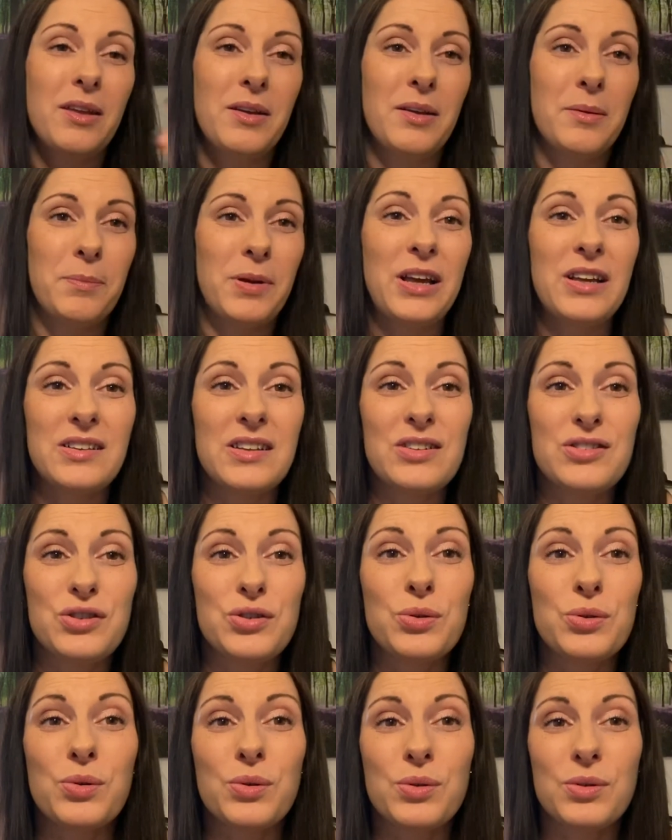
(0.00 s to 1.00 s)
because it's
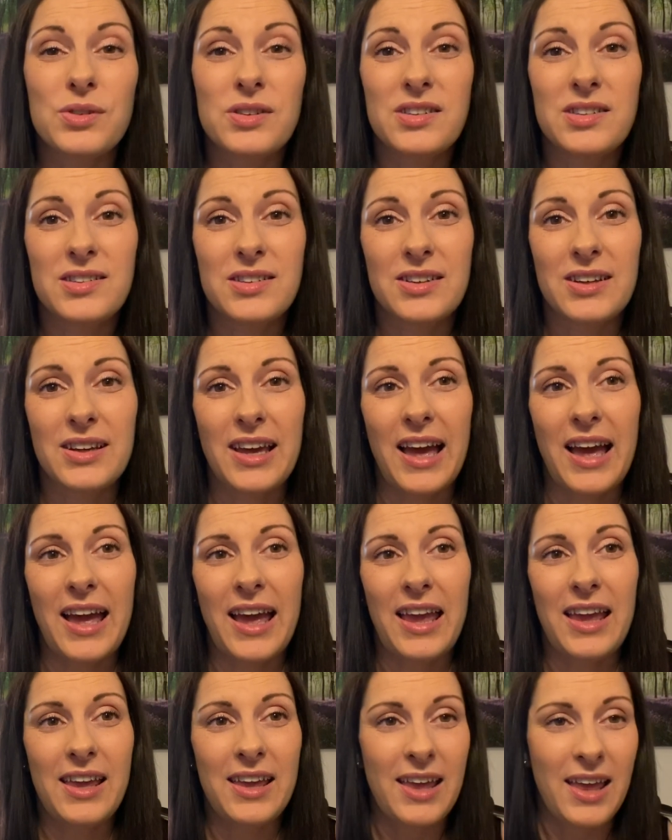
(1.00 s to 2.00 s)
yours.
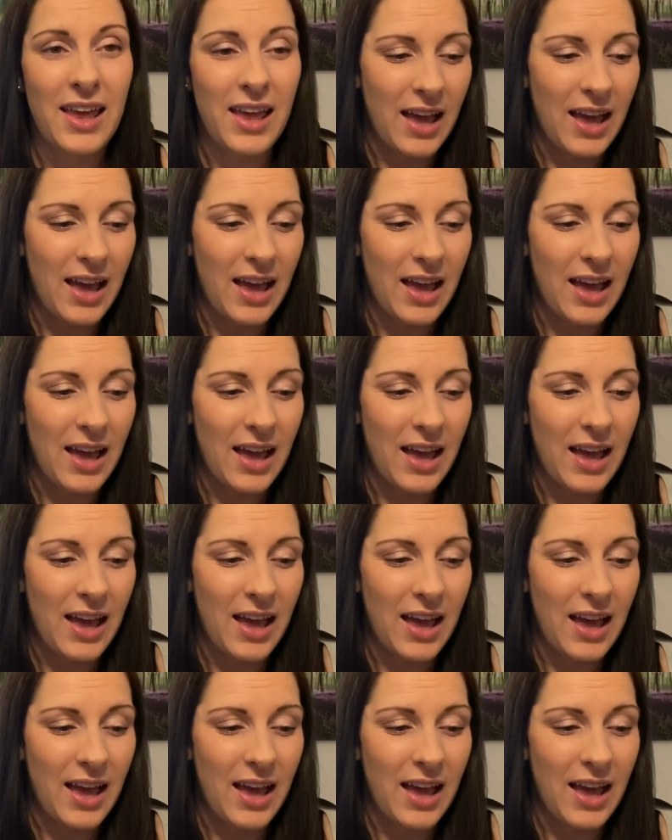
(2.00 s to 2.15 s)
Okay,